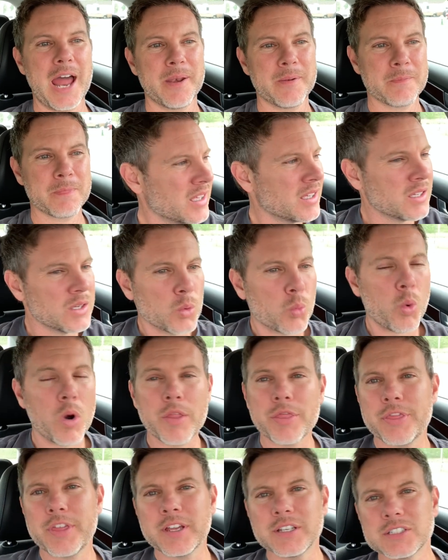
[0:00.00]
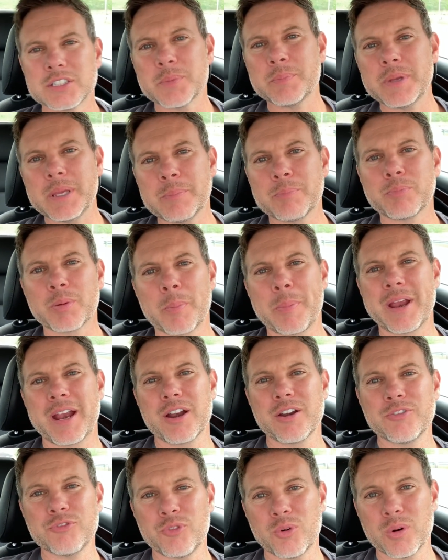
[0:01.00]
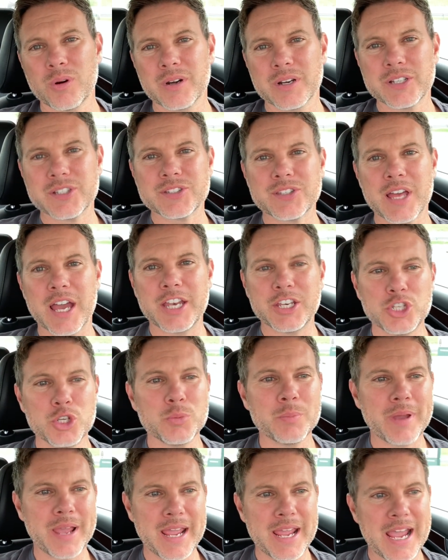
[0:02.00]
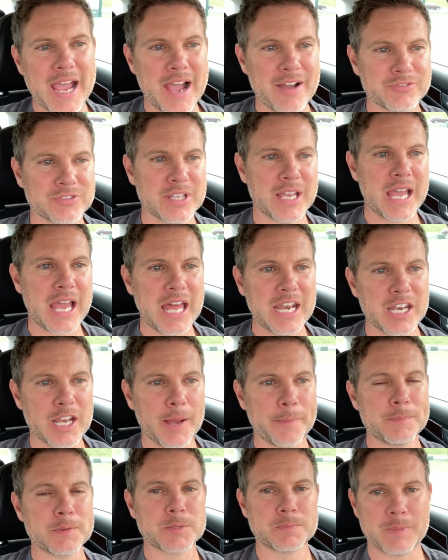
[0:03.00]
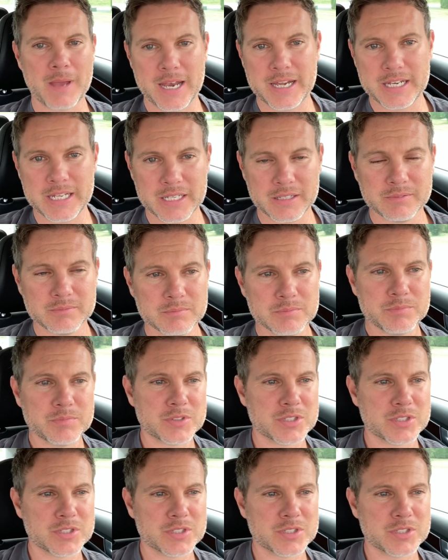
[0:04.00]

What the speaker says: One thing to be prepared for is that you may have to end up spending